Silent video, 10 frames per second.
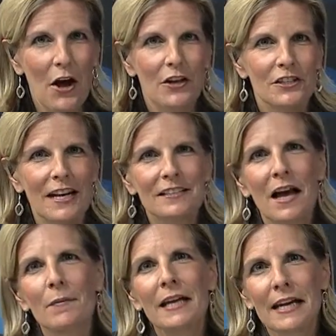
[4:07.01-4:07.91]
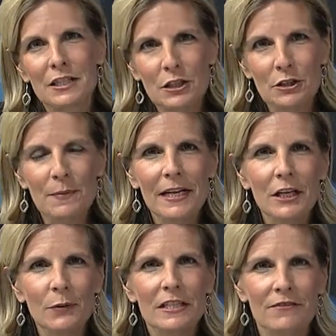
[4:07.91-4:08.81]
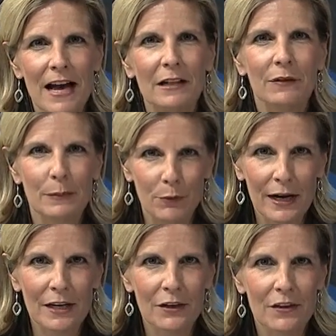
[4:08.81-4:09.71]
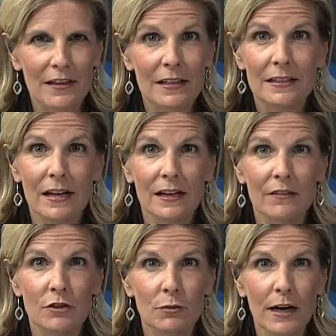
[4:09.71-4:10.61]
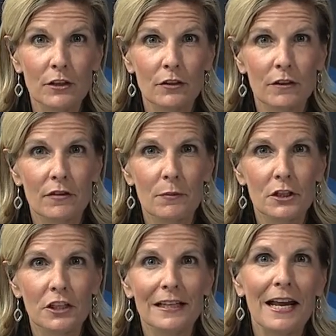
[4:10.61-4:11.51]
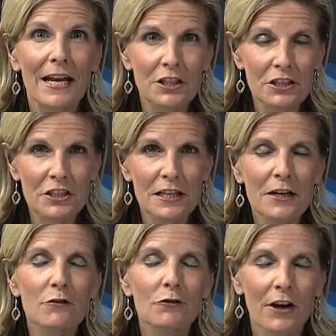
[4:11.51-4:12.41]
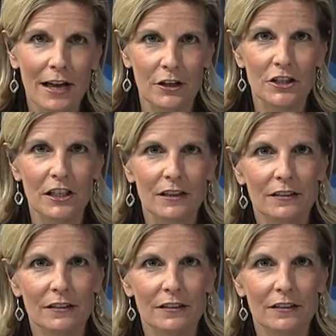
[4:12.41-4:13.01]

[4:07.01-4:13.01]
Today's Comcast Newsmaker was Valerie Brader, the Executive Director of the Michigan Agency for Energy.